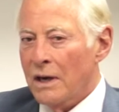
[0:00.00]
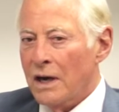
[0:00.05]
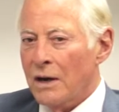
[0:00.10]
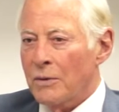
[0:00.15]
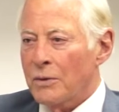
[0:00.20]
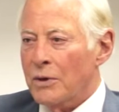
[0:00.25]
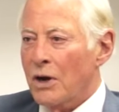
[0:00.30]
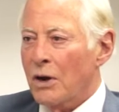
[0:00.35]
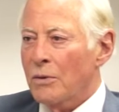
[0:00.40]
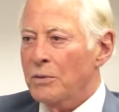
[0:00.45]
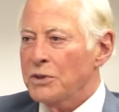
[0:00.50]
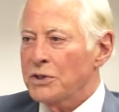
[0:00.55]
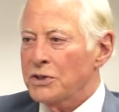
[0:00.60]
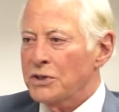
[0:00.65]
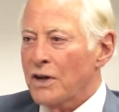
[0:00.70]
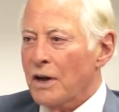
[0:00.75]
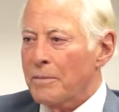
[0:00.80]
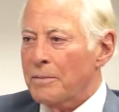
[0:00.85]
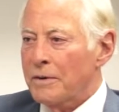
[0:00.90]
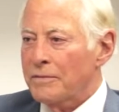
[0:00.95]
I would always
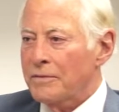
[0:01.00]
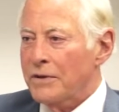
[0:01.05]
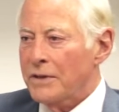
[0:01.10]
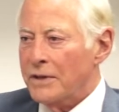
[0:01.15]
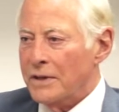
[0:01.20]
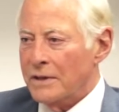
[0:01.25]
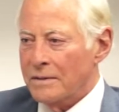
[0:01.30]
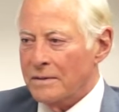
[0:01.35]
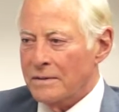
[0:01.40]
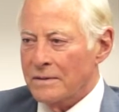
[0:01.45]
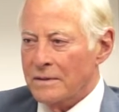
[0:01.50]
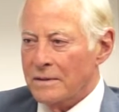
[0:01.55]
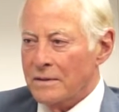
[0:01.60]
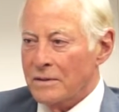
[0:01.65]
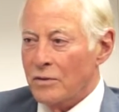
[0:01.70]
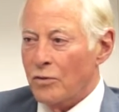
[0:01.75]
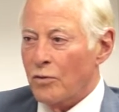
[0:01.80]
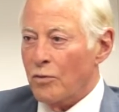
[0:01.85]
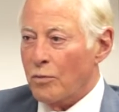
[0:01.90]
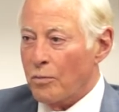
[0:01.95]
stop everything.
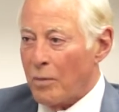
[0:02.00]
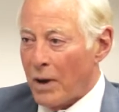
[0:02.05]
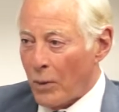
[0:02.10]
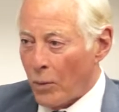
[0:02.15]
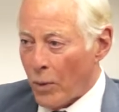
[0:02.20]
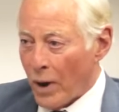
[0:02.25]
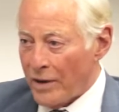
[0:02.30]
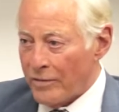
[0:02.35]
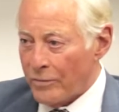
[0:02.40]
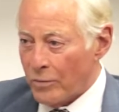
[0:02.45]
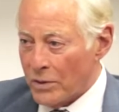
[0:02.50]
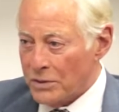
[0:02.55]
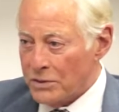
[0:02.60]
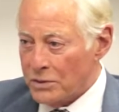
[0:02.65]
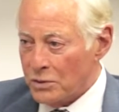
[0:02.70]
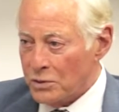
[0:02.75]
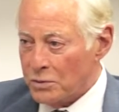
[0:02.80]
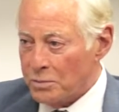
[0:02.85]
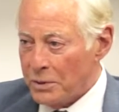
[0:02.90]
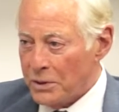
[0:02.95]
If my wife wants
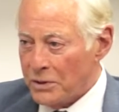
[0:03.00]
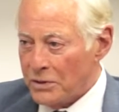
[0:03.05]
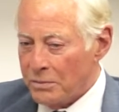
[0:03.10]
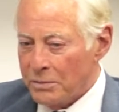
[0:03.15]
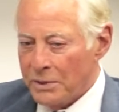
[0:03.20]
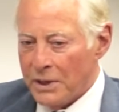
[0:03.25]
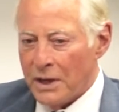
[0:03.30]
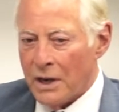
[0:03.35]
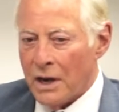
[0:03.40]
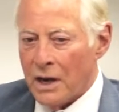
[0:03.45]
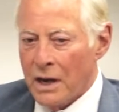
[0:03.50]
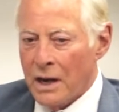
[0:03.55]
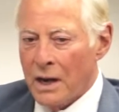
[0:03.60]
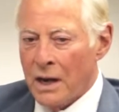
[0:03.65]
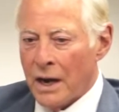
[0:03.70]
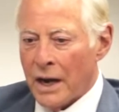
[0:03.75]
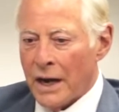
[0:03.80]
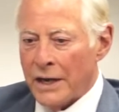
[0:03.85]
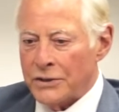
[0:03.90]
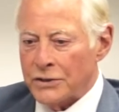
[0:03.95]
to speak to me,
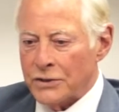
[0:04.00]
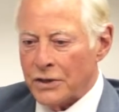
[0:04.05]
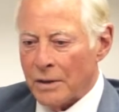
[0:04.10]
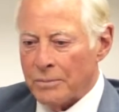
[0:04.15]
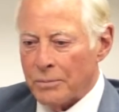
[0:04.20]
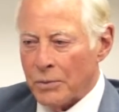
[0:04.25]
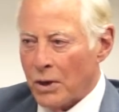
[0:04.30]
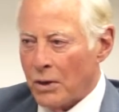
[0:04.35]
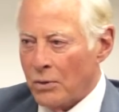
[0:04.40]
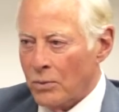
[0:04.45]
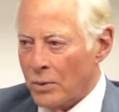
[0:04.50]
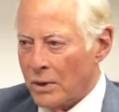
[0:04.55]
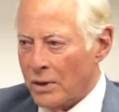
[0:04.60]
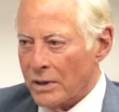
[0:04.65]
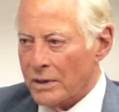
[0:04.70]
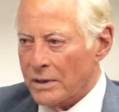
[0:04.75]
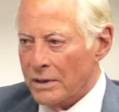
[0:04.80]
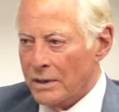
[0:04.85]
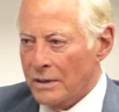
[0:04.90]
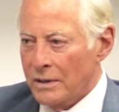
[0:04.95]
I stop all
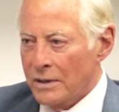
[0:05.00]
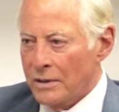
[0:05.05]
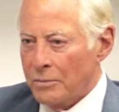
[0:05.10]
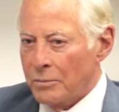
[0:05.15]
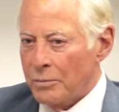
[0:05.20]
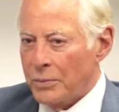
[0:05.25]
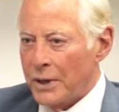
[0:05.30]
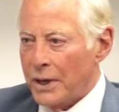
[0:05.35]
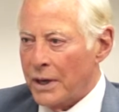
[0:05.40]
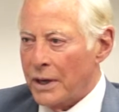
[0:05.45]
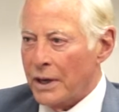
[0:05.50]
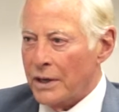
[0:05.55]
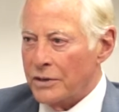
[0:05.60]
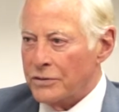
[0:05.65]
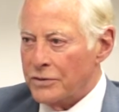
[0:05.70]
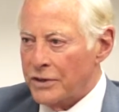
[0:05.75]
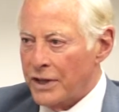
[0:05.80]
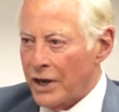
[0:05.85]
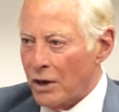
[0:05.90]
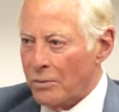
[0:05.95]
work
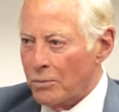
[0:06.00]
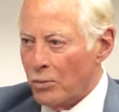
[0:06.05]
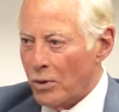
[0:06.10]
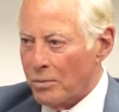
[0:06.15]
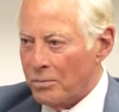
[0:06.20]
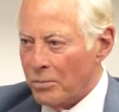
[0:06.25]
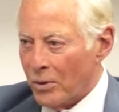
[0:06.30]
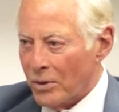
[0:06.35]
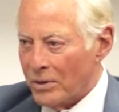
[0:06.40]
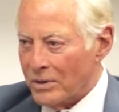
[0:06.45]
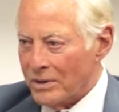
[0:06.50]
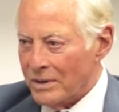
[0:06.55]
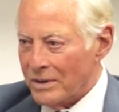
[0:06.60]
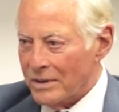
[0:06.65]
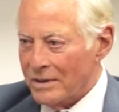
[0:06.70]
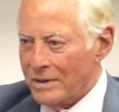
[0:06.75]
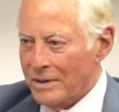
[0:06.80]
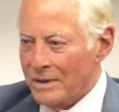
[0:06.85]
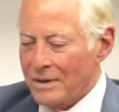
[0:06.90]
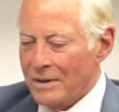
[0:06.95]
because they're more important.
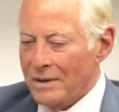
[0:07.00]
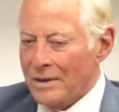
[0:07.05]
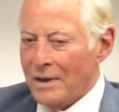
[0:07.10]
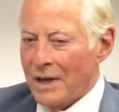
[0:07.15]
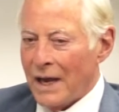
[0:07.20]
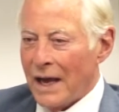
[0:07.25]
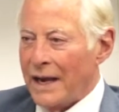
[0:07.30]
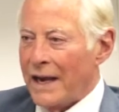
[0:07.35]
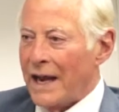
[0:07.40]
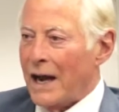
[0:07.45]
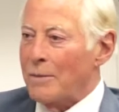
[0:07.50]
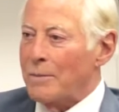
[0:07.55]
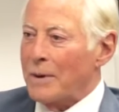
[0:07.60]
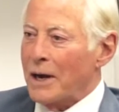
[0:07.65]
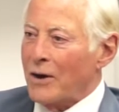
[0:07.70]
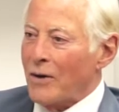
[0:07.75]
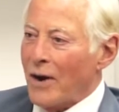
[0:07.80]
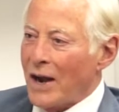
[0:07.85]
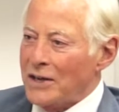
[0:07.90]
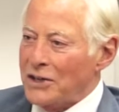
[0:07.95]
And now
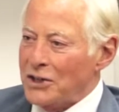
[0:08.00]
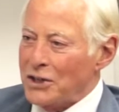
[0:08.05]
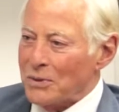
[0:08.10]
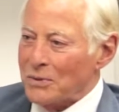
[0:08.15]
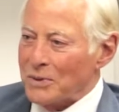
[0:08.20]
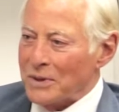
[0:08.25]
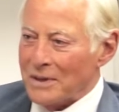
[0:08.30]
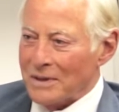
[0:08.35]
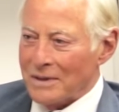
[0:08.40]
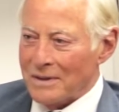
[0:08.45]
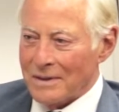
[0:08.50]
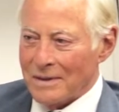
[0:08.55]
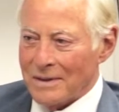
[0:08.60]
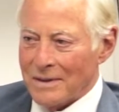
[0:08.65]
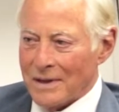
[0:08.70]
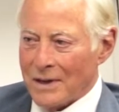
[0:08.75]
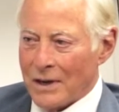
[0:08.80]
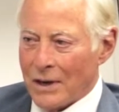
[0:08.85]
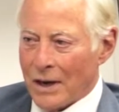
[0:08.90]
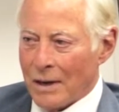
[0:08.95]
my grandchildren
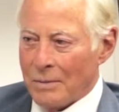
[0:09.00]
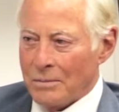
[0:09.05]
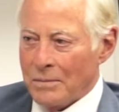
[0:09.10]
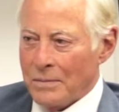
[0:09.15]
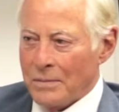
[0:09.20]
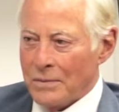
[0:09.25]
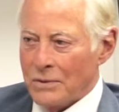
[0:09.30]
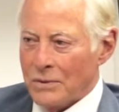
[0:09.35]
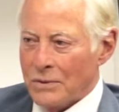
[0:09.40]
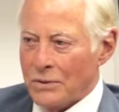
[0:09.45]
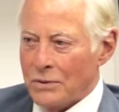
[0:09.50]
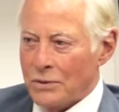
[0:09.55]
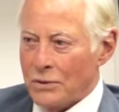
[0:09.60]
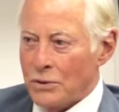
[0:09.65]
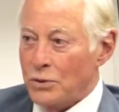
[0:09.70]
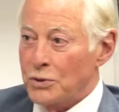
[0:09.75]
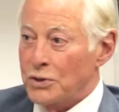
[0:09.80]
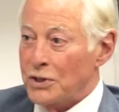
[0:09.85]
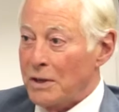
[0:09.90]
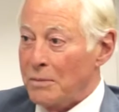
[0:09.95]
come
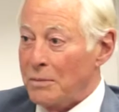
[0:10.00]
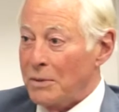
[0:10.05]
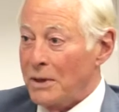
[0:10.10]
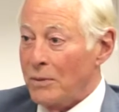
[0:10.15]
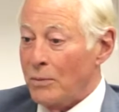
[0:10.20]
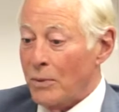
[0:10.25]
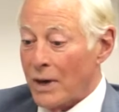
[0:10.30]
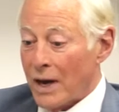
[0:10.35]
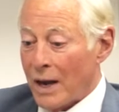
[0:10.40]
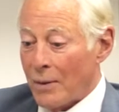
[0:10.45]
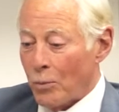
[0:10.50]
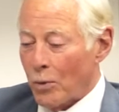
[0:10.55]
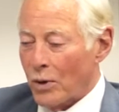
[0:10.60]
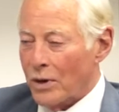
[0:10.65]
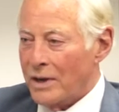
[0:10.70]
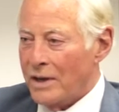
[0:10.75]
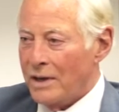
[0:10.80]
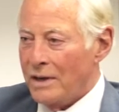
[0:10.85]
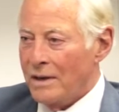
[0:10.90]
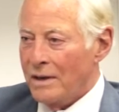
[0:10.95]
to see me when I'm
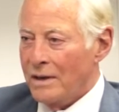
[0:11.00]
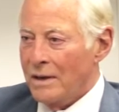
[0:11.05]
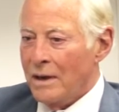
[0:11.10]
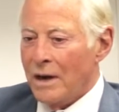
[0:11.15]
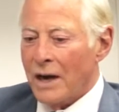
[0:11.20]
working.